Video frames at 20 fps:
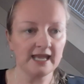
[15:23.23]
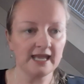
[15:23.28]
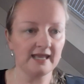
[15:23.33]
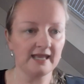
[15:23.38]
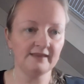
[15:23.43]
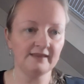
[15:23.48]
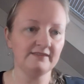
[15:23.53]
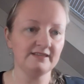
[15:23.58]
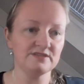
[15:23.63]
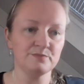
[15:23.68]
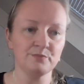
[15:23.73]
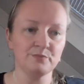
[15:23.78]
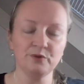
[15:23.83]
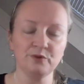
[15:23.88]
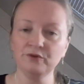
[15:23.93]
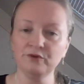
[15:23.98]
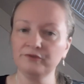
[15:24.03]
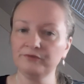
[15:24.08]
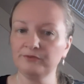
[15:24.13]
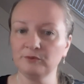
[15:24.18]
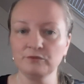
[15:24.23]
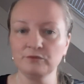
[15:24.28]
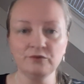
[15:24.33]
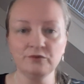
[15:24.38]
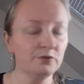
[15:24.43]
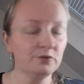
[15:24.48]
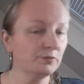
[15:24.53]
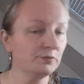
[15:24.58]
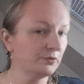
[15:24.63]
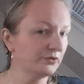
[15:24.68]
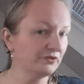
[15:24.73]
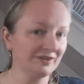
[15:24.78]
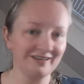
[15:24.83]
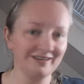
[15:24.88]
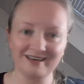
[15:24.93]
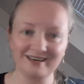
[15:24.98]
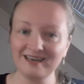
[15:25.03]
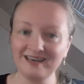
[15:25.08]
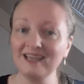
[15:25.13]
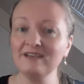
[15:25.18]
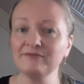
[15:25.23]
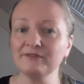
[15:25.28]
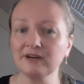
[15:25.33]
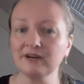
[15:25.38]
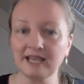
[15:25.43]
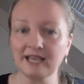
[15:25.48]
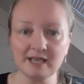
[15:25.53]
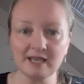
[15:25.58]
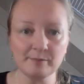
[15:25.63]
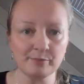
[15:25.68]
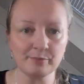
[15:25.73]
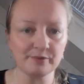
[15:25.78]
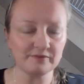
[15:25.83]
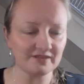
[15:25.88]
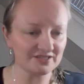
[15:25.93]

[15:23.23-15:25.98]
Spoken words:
and this beautiful new world can never happen,